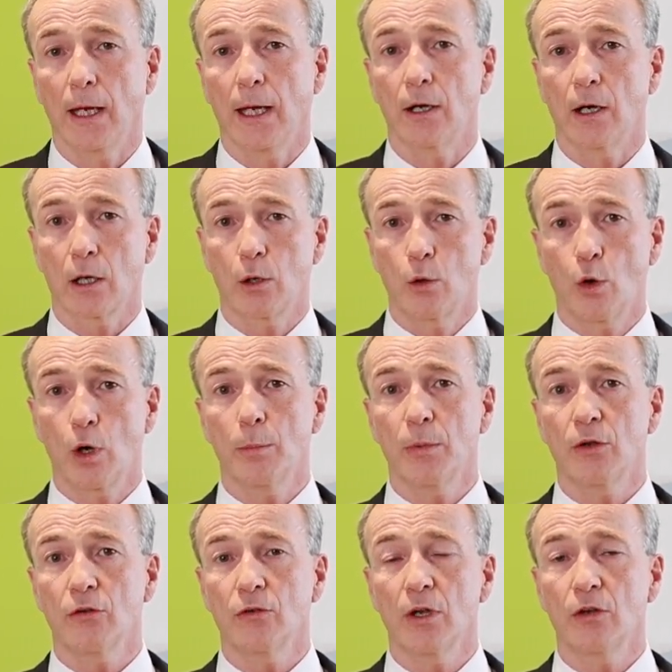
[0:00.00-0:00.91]
In our core
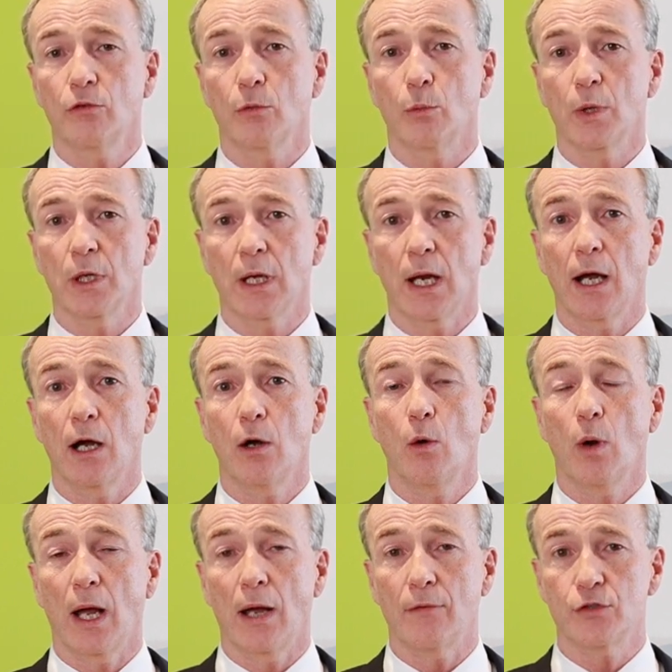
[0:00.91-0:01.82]
business, we
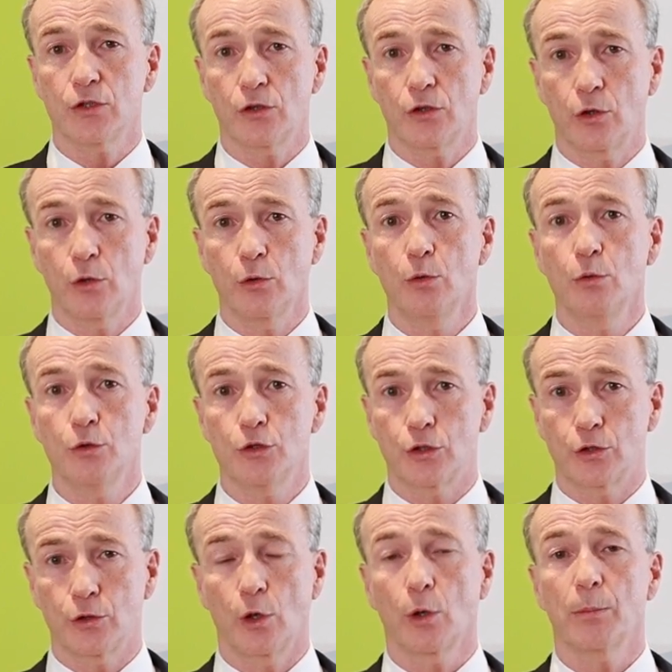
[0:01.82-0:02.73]
now have two
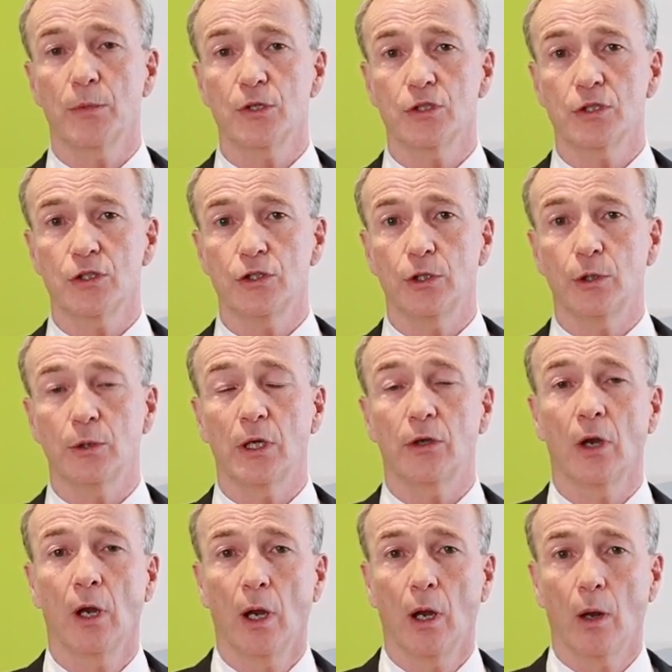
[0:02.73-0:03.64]
strong business
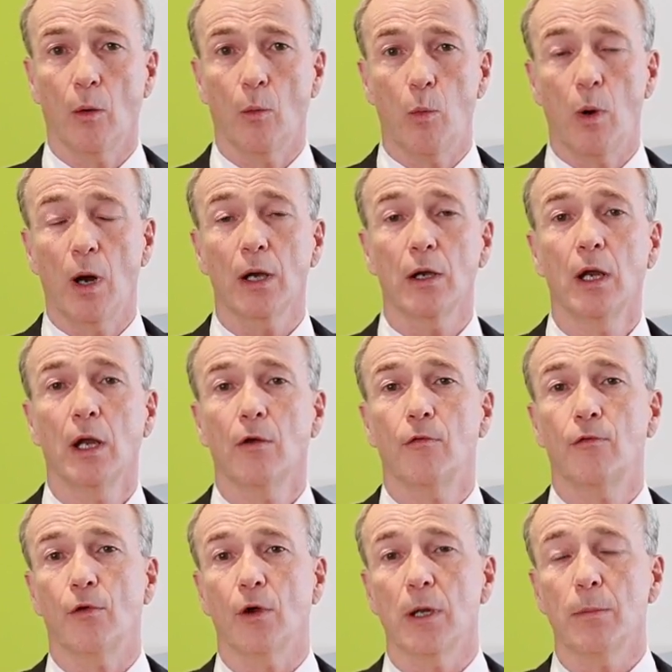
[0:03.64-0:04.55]
units,
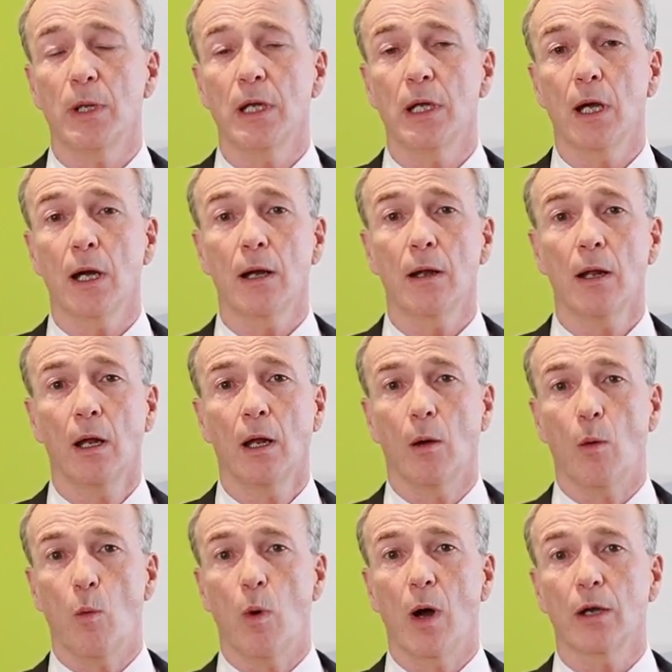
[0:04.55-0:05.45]
one for
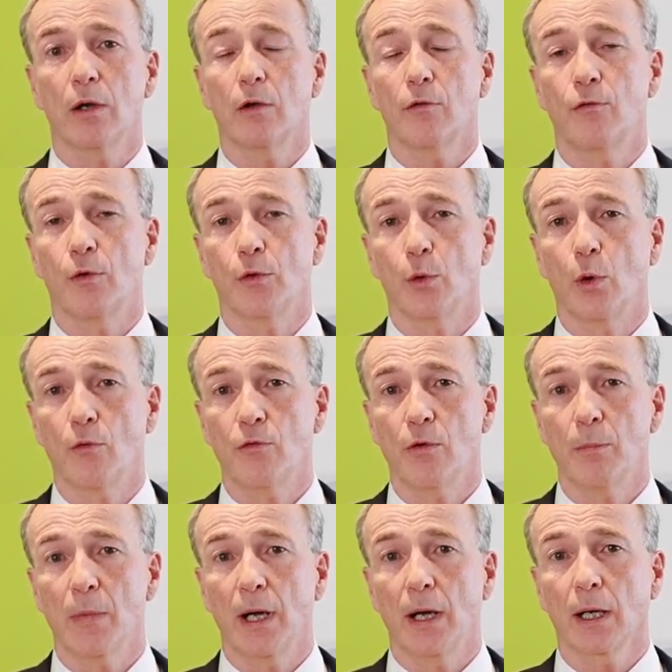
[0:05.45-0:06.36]
EMEA, one for
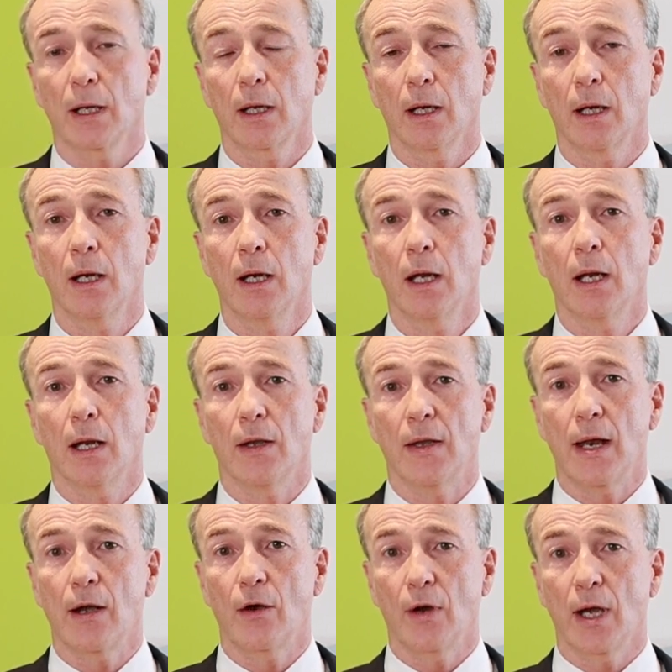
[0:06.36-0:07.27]
North America,
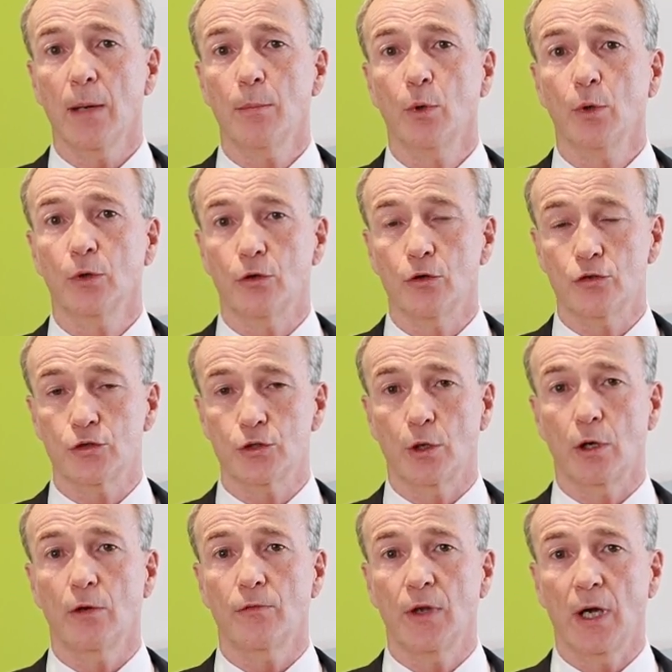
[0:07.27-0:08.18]
that are able to
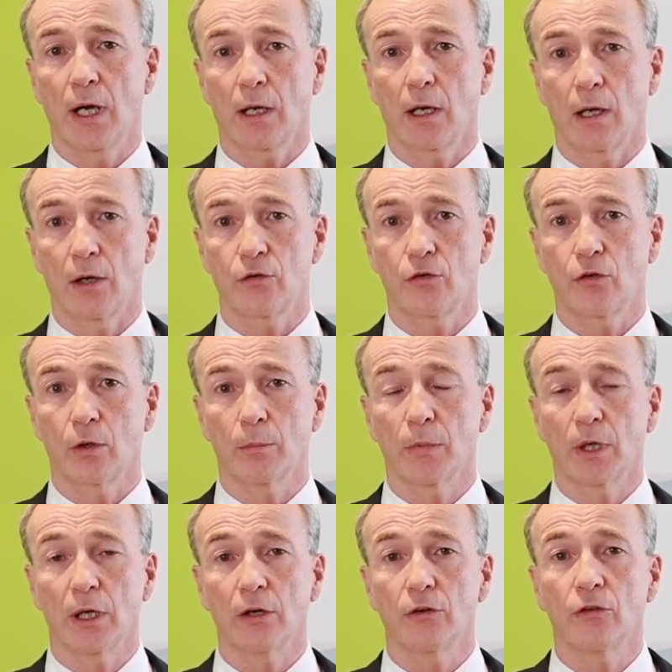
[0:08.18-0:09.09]
serve their
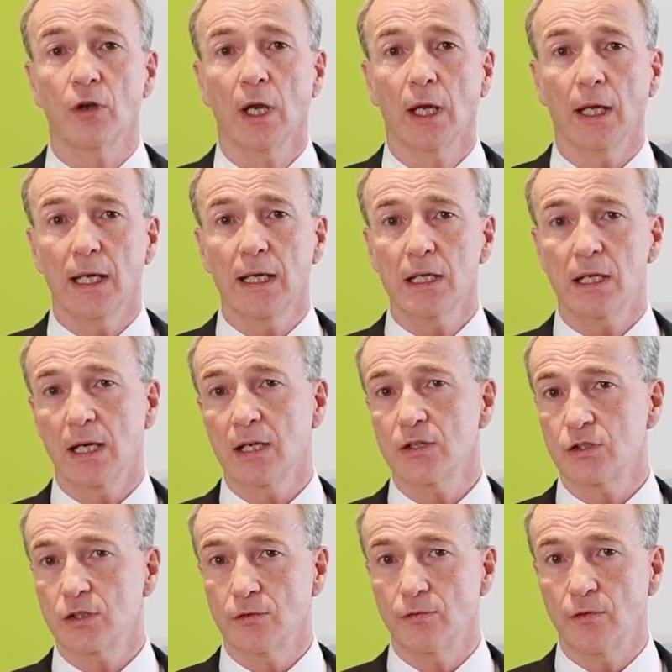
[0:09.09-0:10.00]
customers
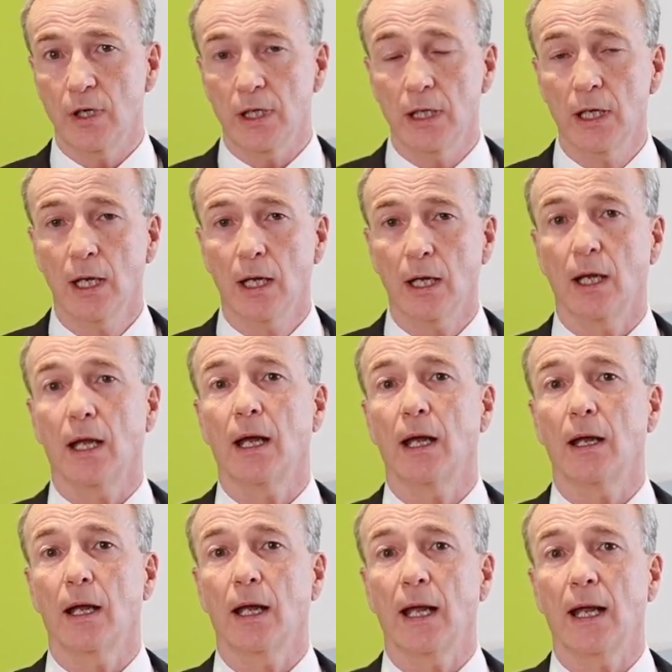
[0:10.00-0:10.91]
intensively
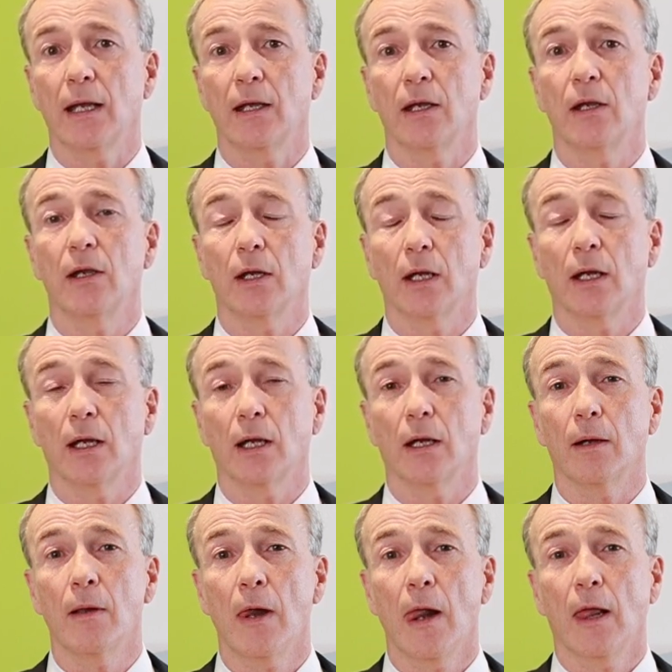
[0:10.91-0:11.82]
and
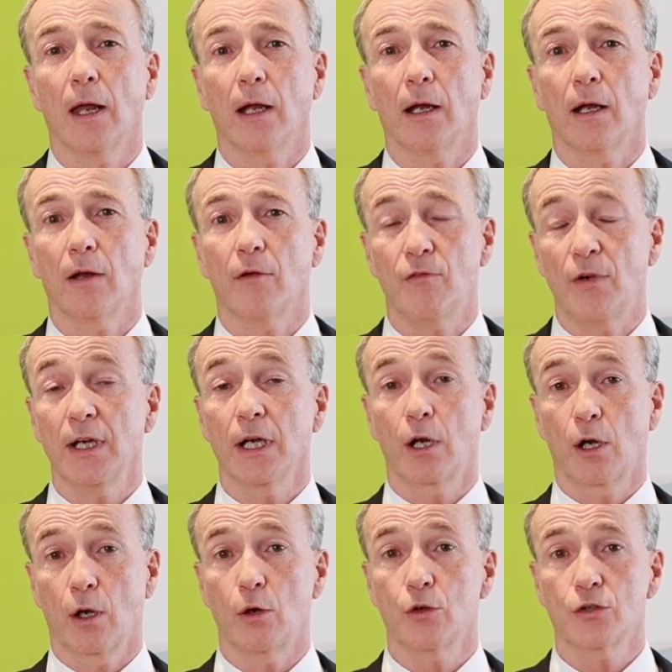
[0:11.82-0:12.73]

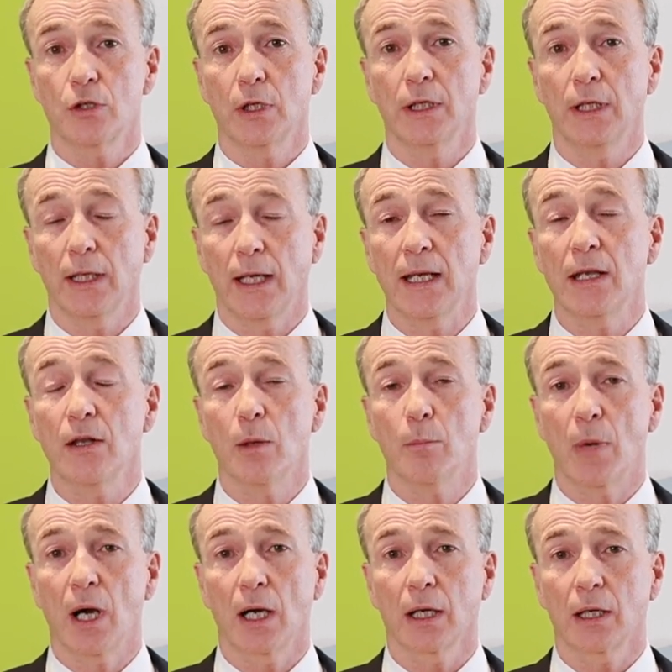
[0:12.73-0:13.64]
very closely in
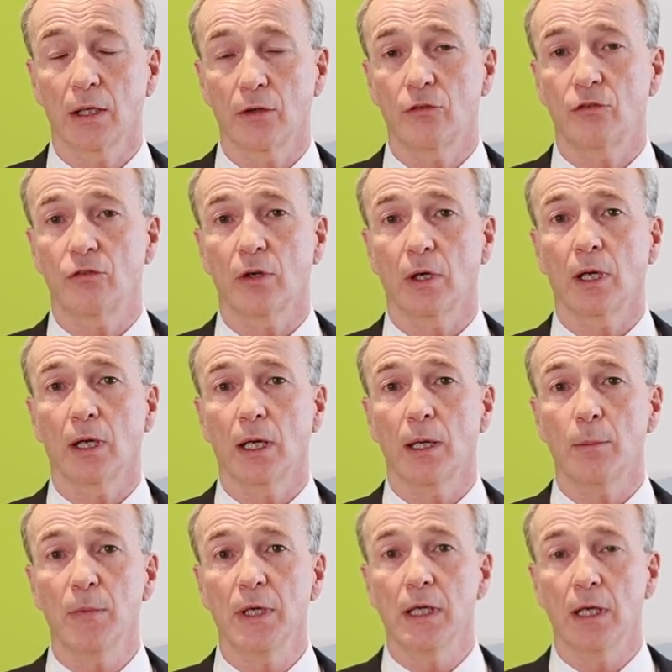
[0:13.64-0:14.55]
the markets,
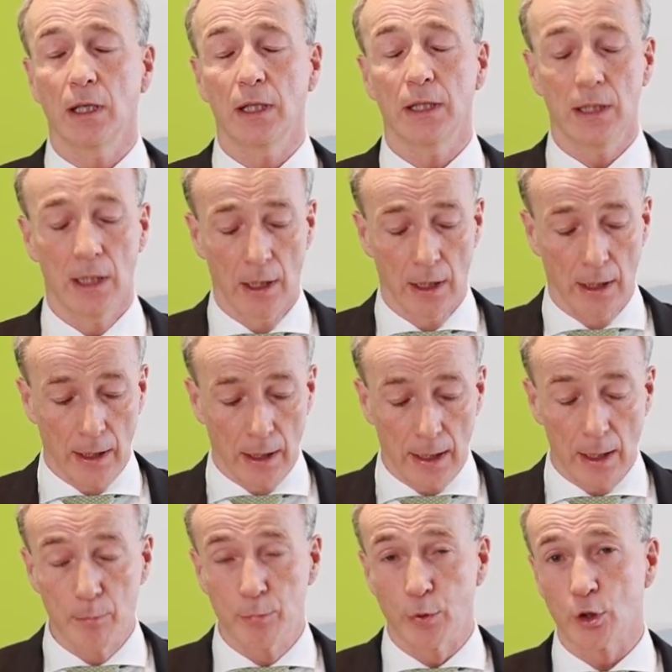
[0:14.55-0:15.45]
immediately
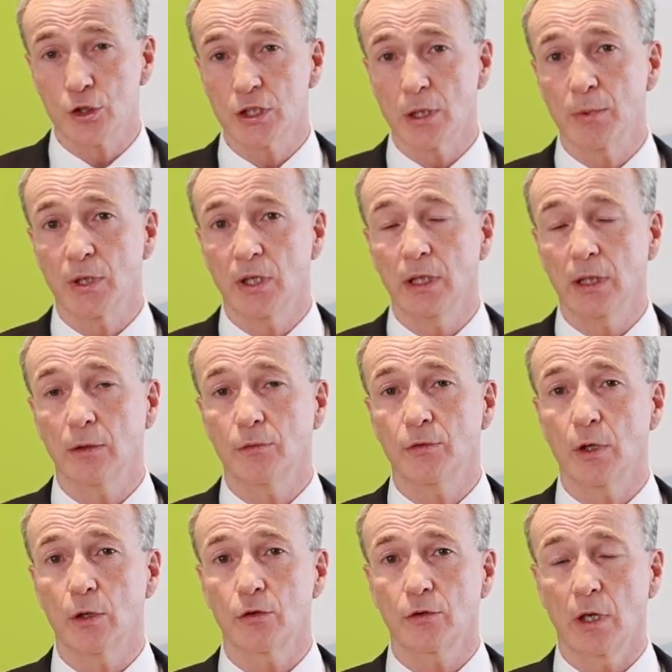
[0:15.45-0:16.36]
in proximity
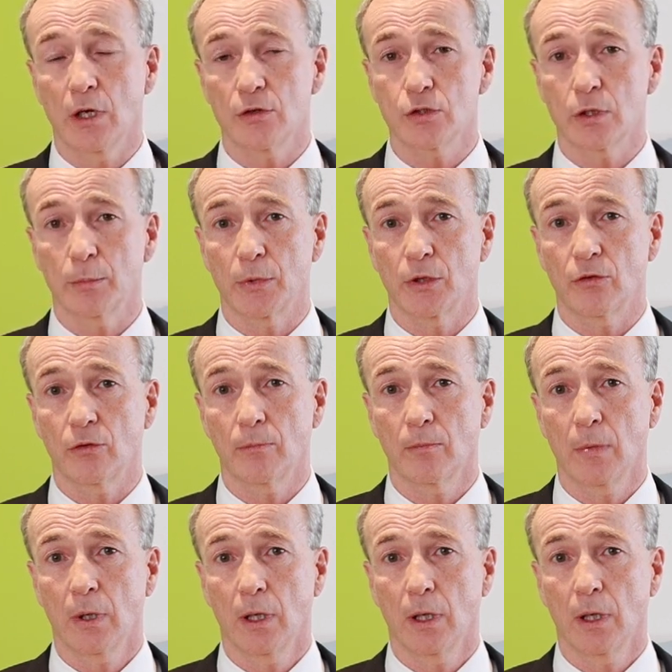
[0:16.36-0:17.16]
of those customers.